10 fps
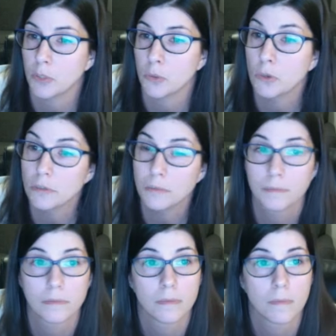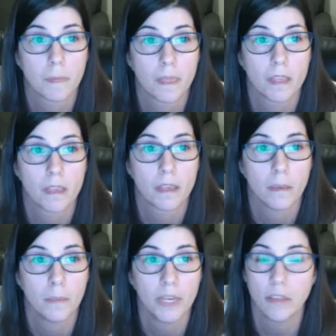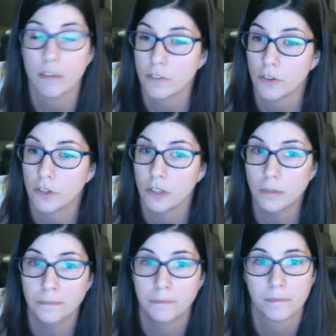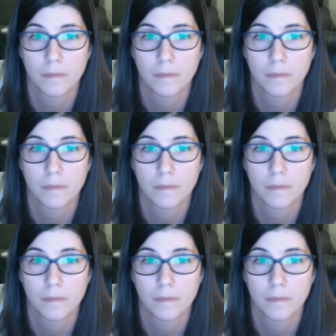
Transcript: tool, picking the circle.